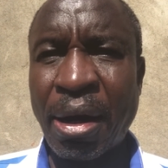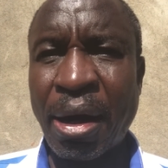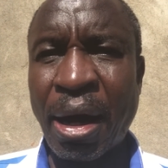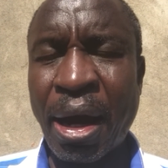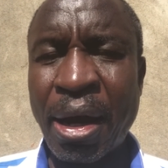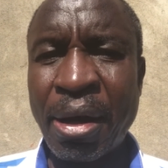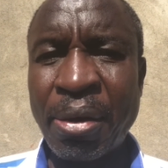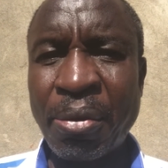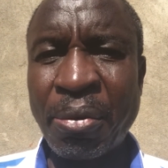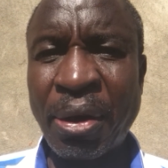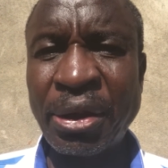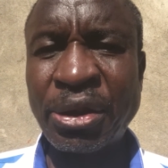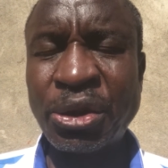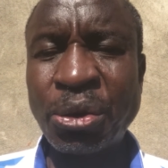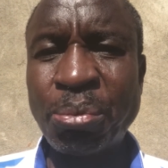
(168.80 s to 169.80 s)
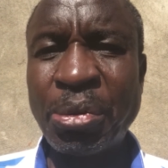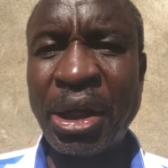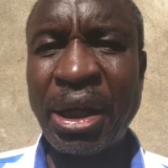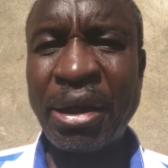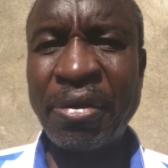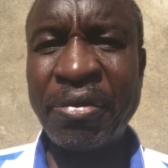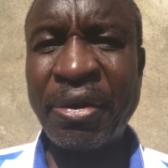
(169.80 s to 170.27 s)
I want to
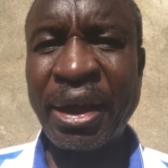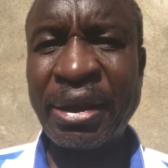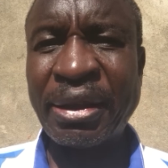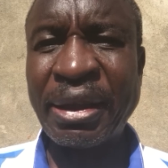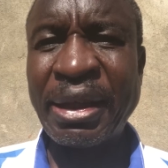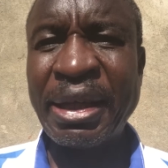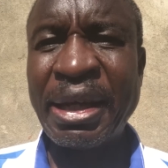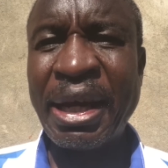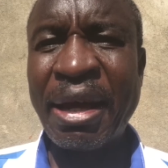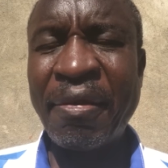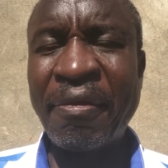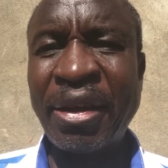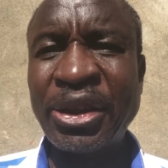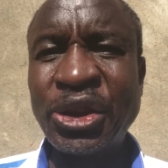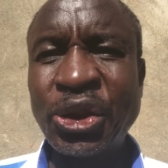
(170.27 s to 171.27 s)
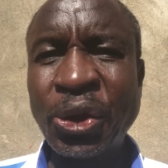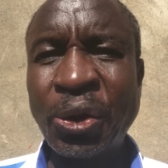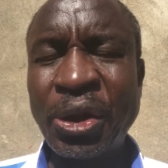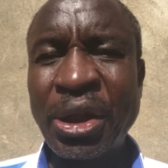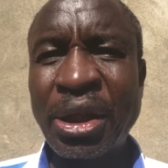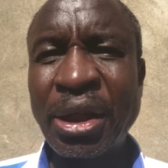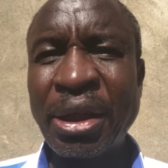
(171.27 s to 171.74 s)
believe that he never
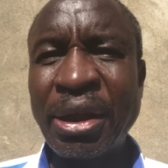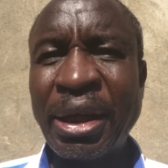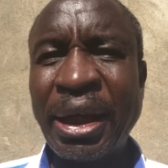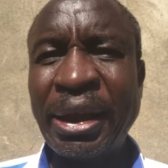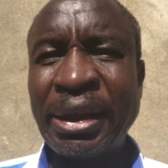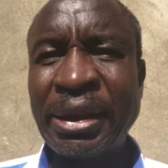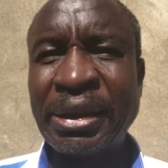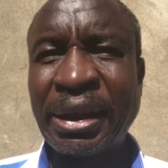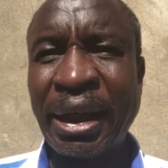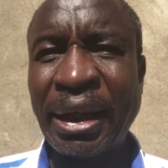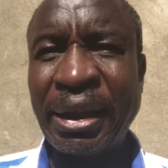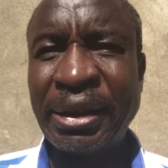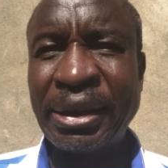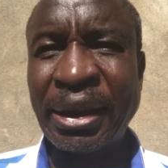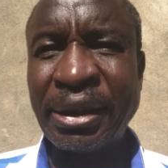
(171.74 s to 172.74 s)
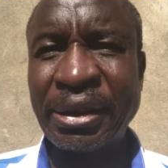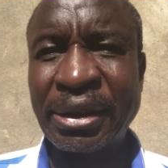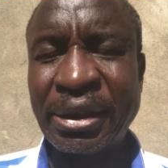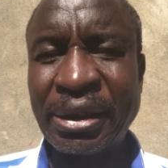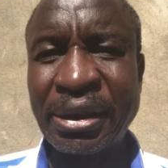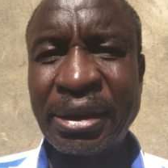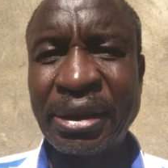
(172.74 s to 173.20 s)
joined the
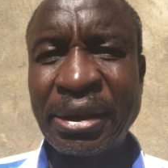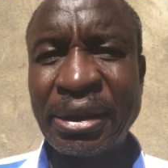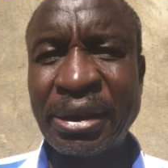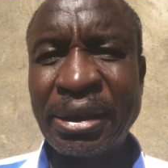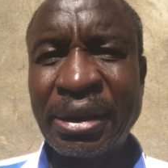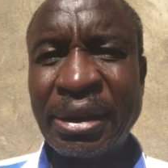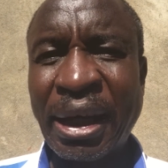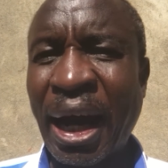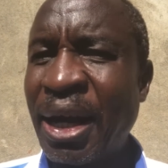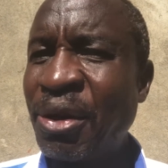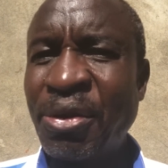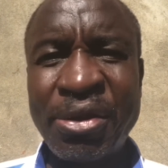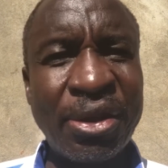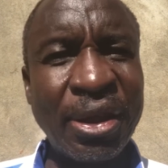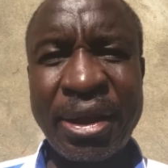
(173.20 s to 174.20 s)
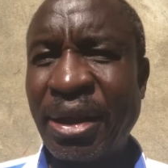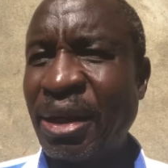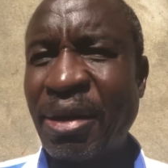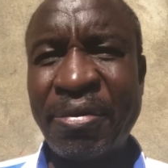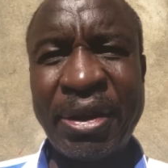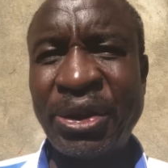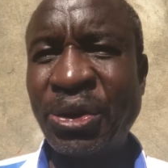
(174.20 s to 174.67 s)
intelligence. I don't think he
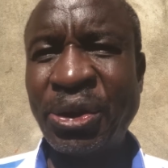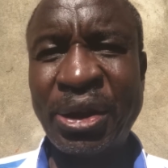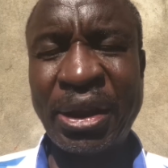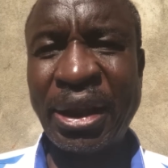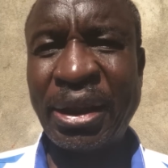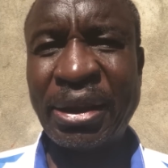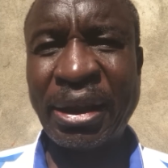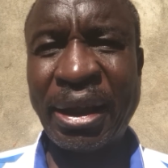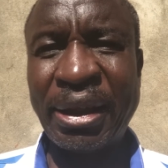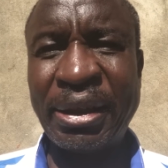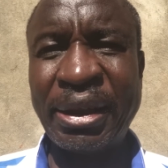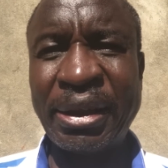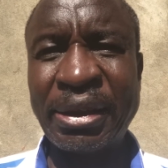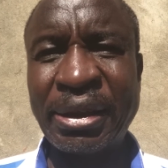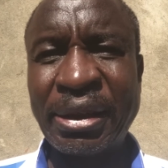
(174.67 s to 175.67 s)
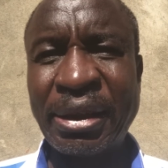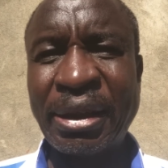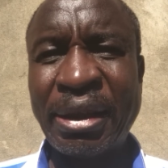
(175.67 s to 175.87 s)
ever joined the intelligence.